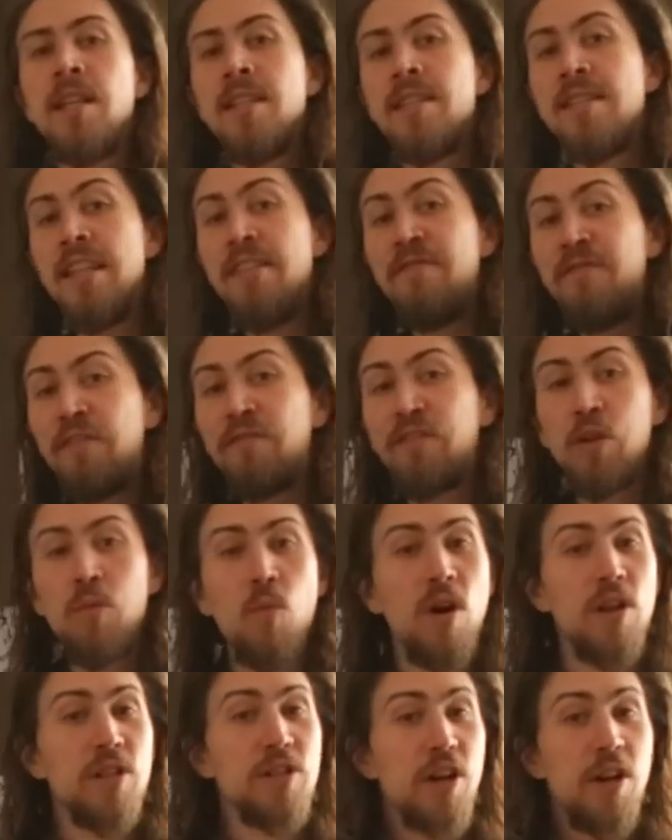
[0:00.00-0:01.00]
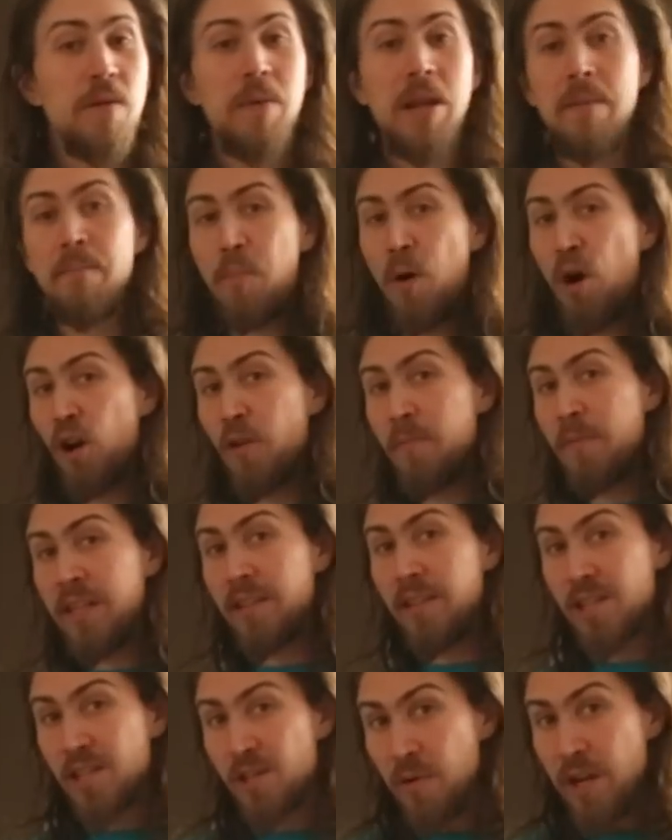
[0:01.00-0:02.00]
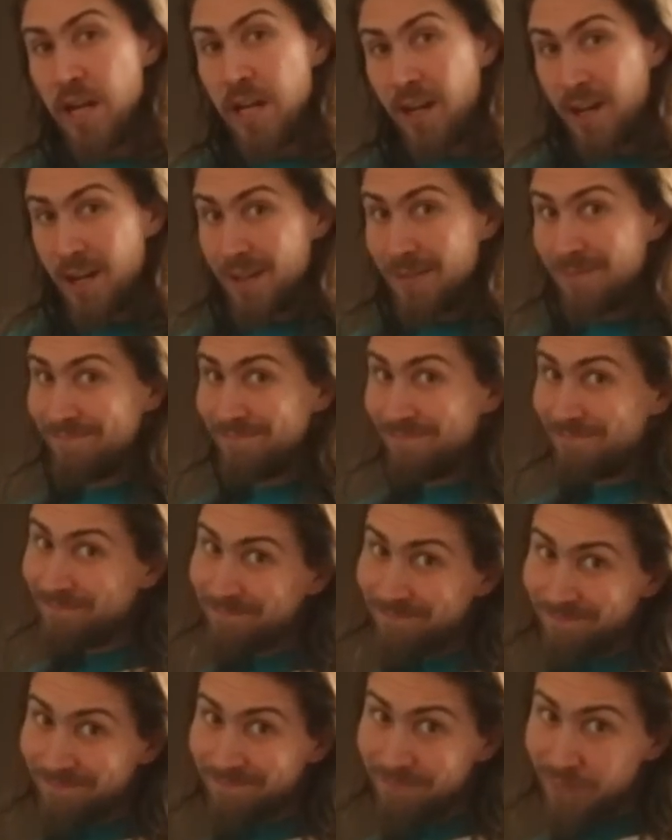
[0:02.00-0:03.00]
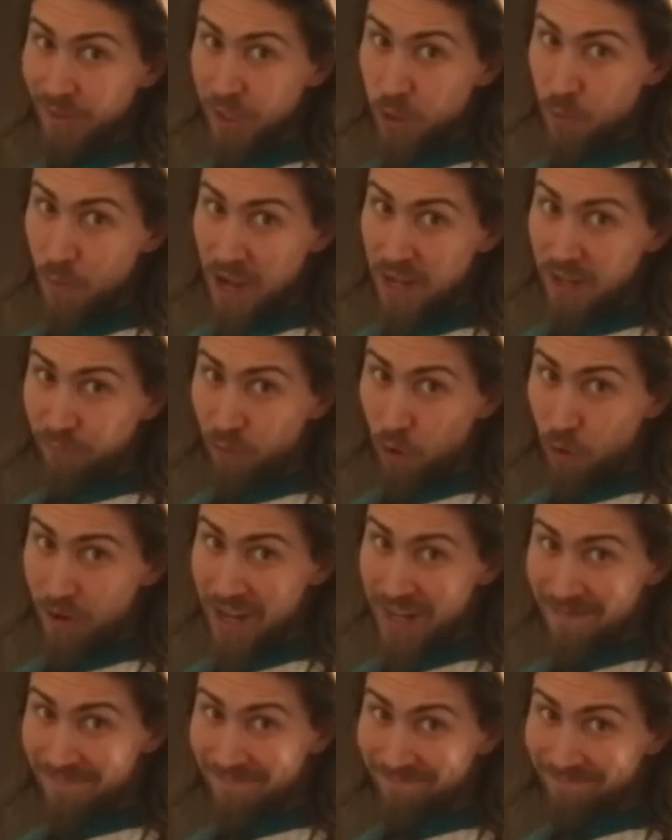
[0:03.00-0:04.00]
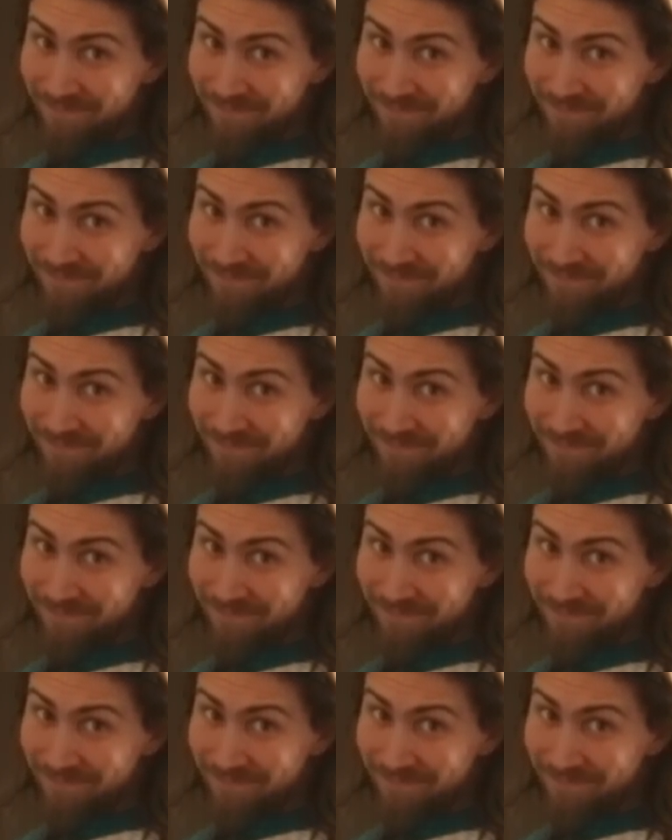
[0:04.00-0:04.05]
C51 is going to be in Parliament this week. You ready for it?